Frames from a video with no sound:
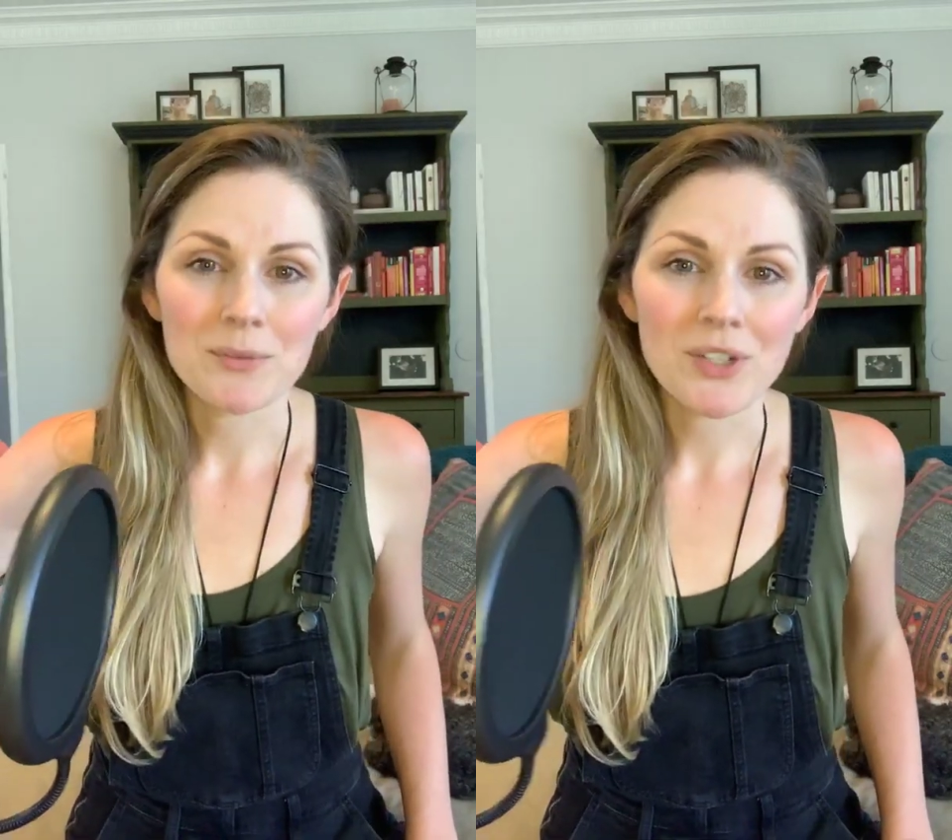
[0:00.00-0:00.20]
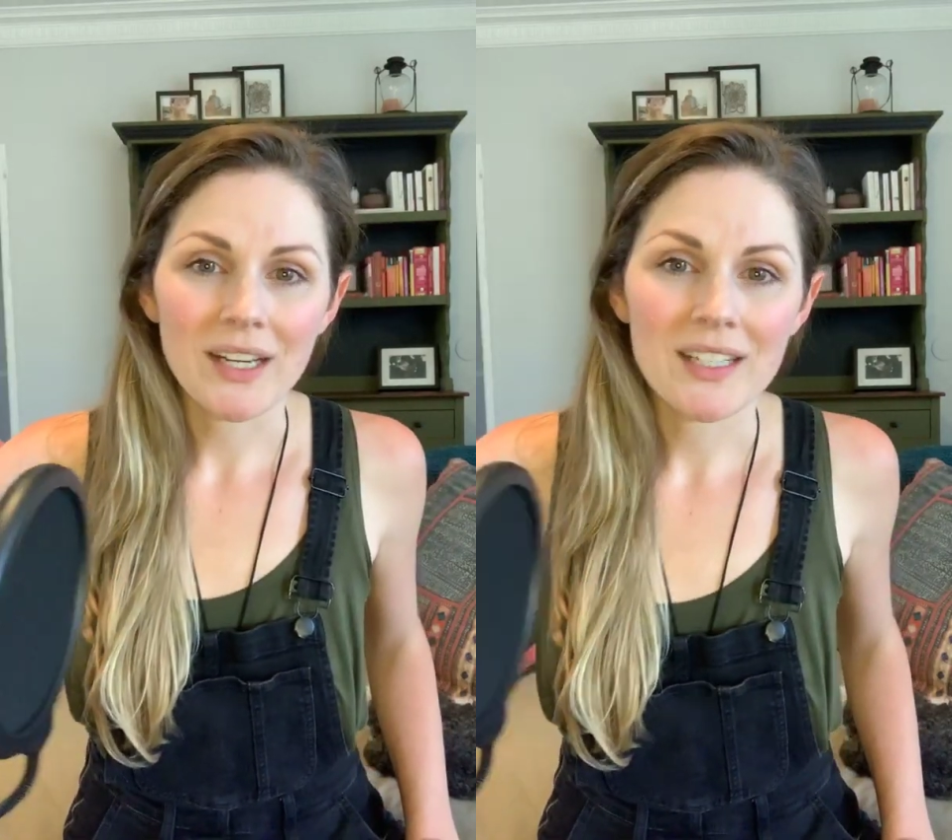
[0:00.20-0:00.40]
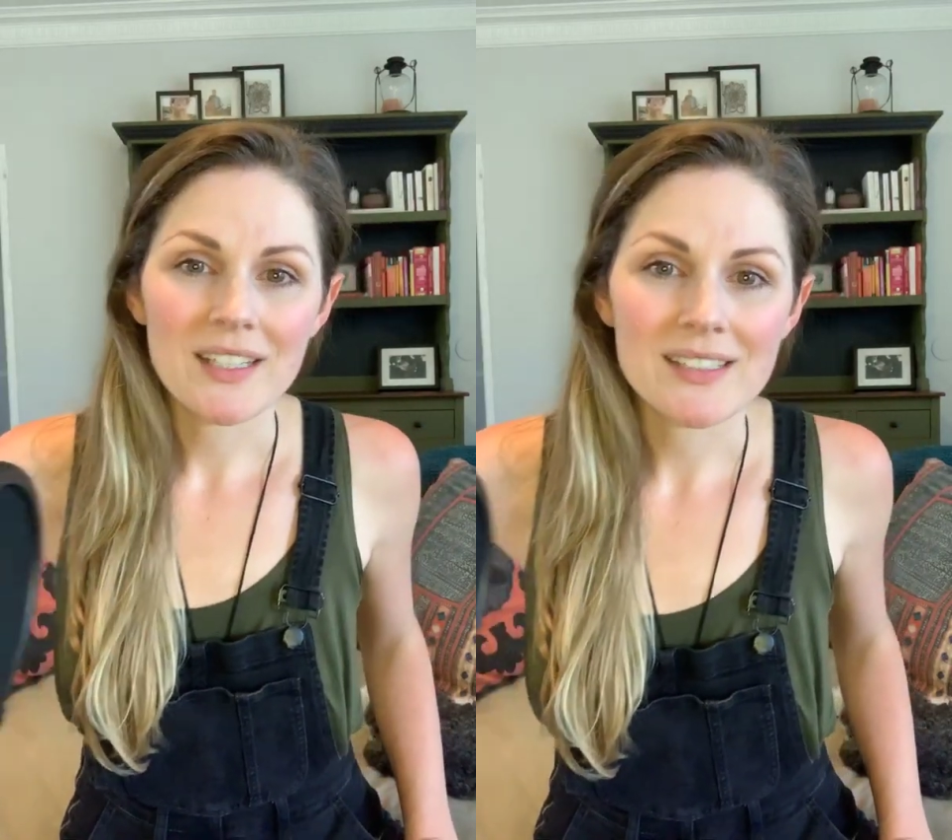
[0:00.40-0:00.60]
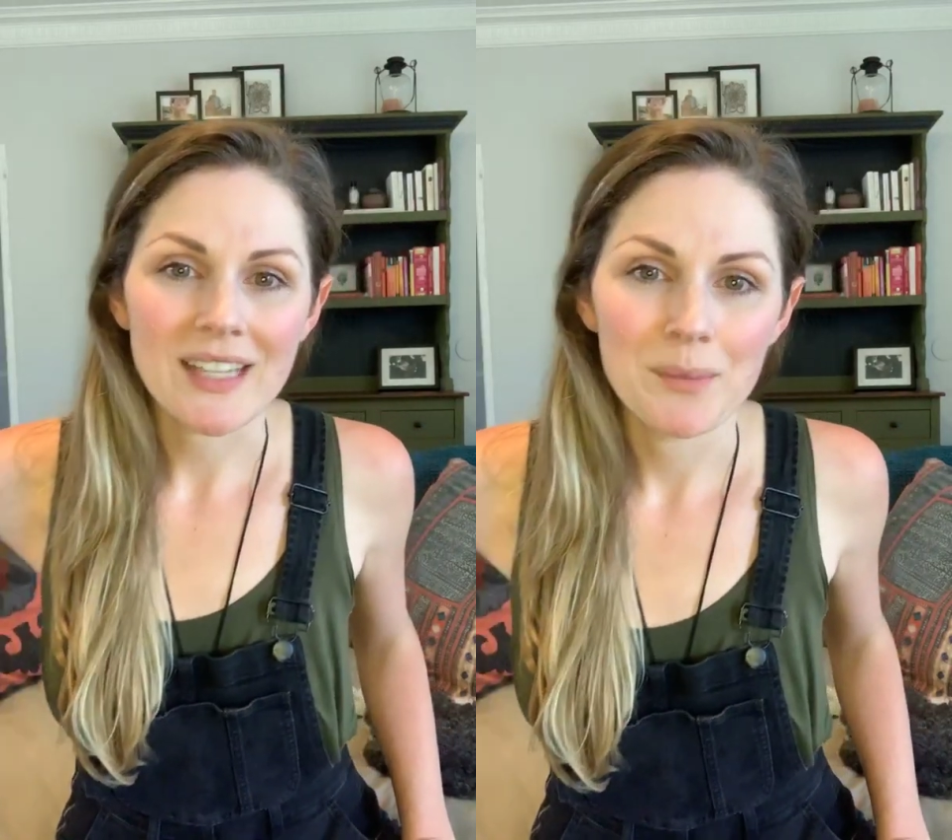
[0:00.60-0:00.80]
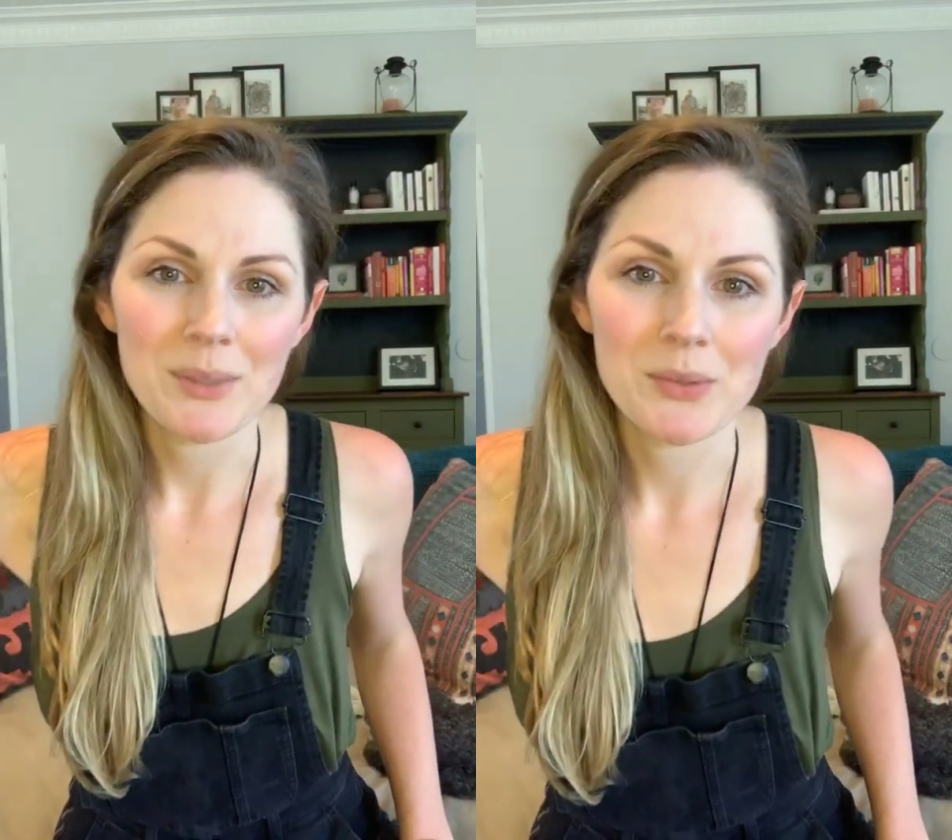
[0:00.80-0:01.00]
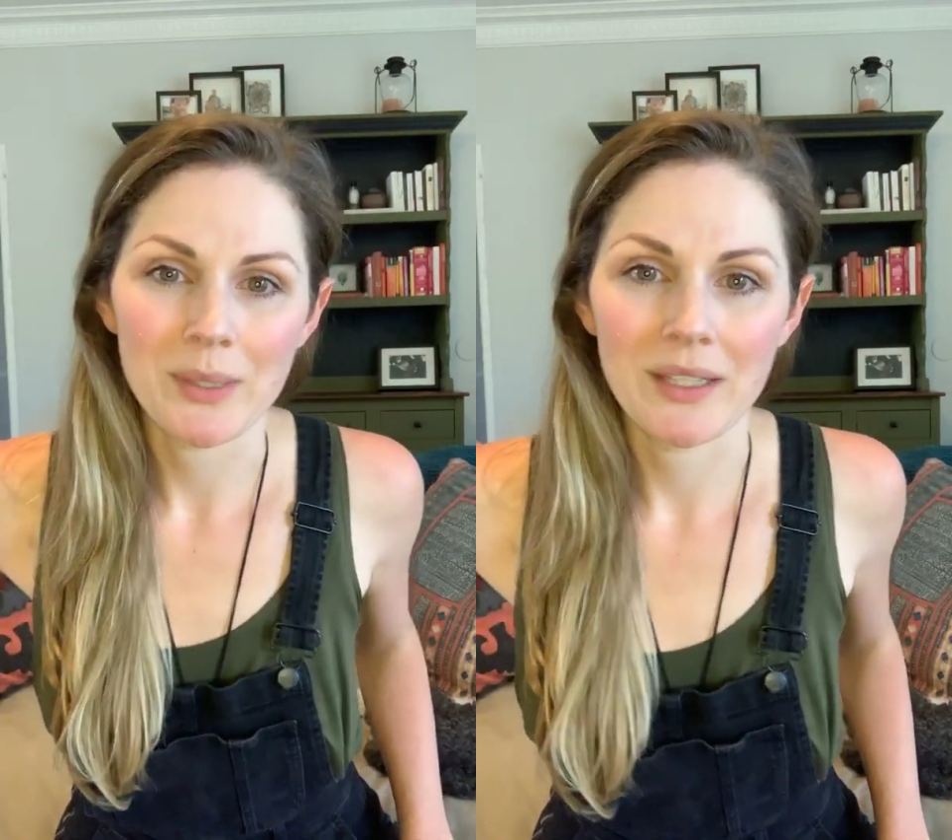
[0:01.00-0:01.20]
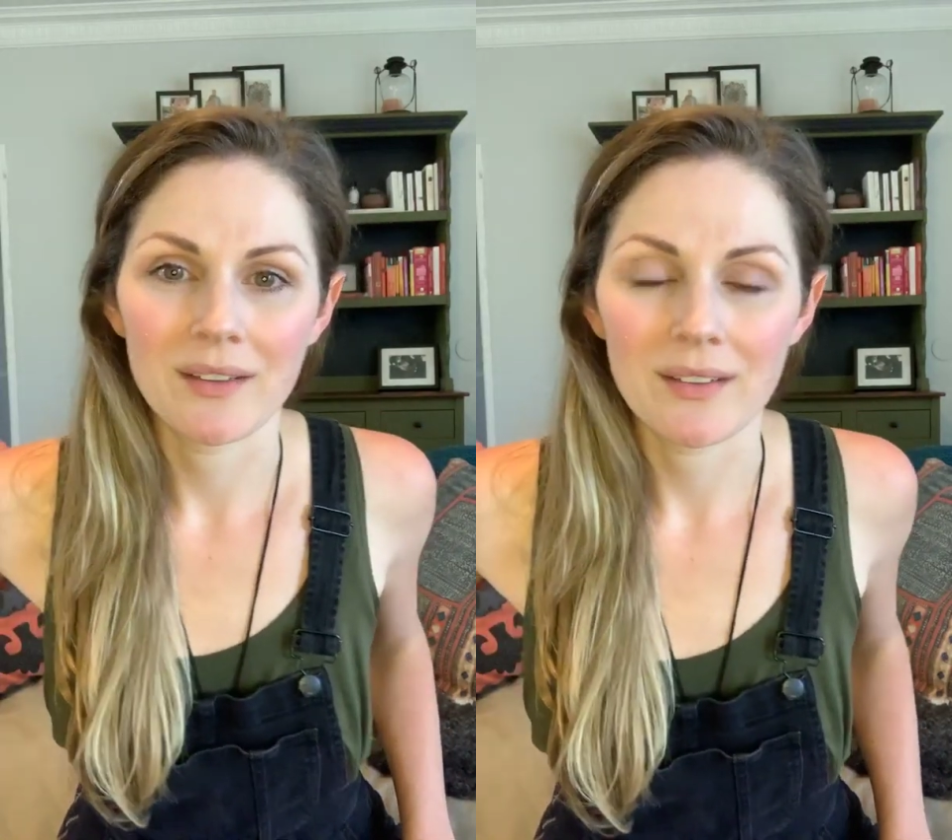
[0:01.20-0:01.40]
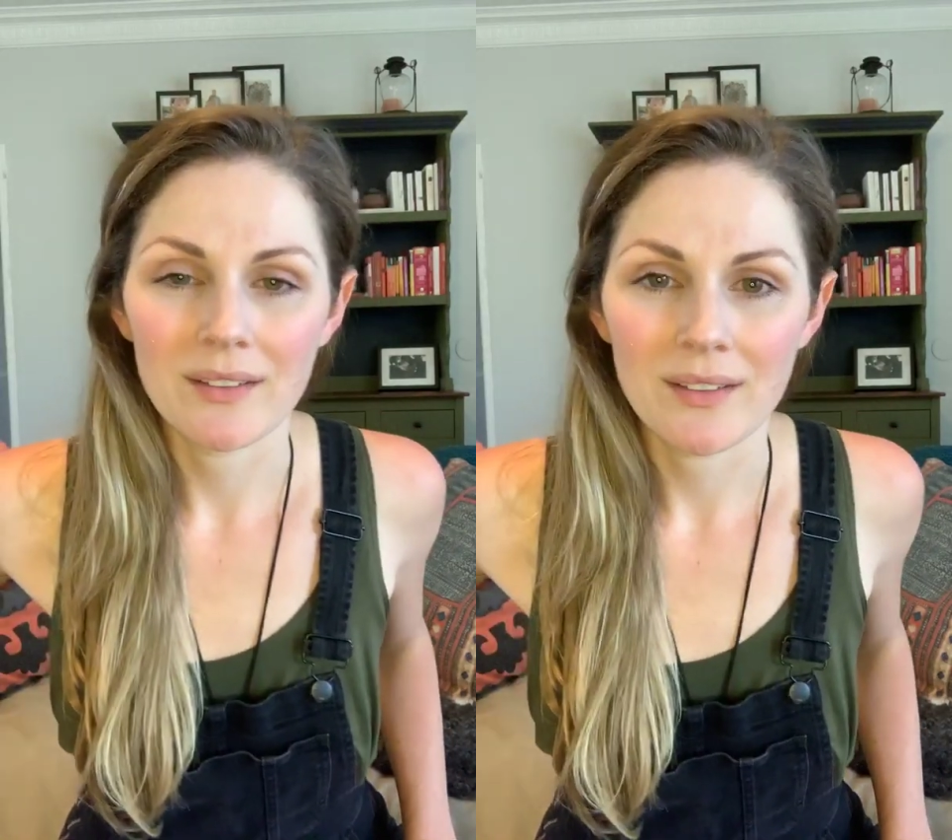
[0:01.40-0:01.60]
trying to decide between,